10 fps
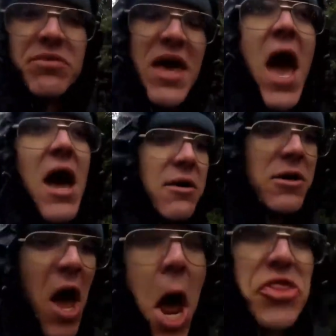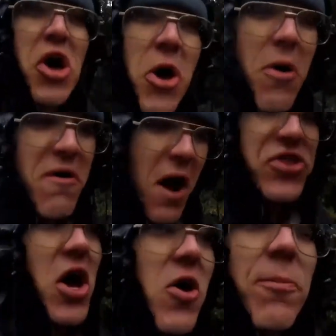Yeah. Hey, I thought you were, I
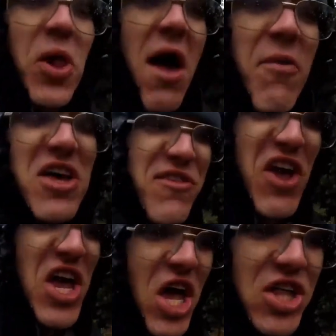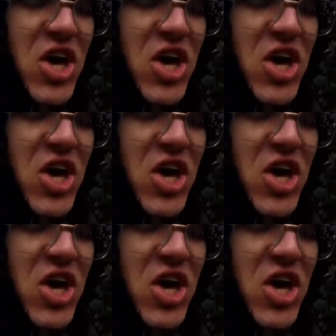thought you were plant-based vegan.